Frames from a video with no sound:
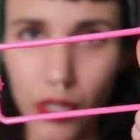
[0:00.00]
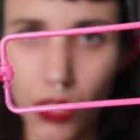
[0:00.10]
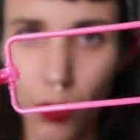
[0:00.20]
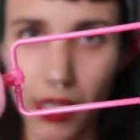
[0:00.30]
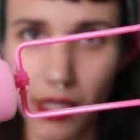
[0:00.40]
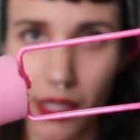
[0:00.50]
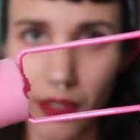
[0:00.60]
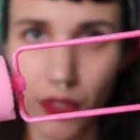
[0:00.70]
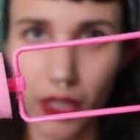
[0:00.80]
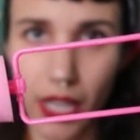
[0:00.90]
You can twist
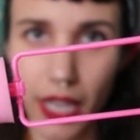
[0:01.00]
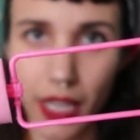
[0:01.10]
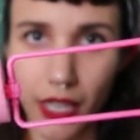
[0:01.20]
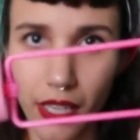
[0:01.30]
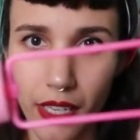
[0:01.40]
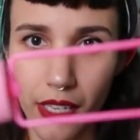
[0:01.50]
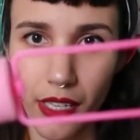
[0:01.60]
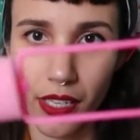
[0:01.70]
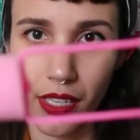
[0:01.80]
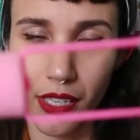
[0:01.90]
this if you'd like,
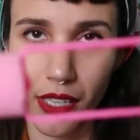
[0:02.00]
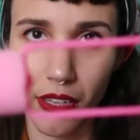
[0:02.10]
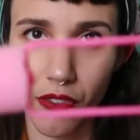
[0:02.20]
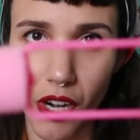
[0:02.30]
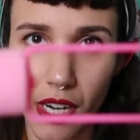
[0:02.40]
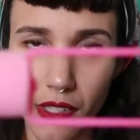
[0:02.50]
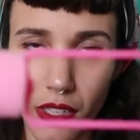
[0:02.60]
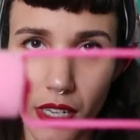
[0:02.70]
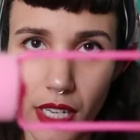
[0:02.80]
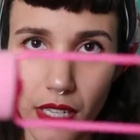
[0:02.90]
if your hair is
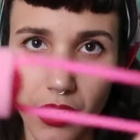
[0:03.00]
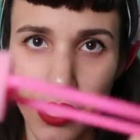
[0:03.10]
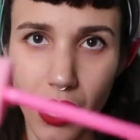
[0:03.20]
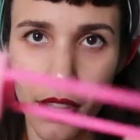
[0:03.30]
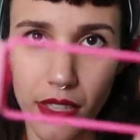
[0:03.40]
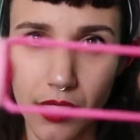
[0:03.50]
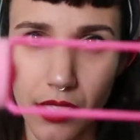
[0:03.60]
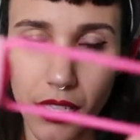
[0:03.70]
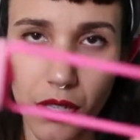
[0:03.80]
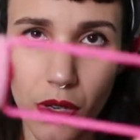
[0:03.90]
on it, and
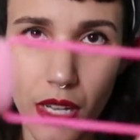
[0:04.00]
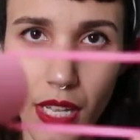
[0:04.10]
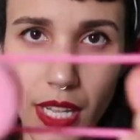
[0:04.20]
this too.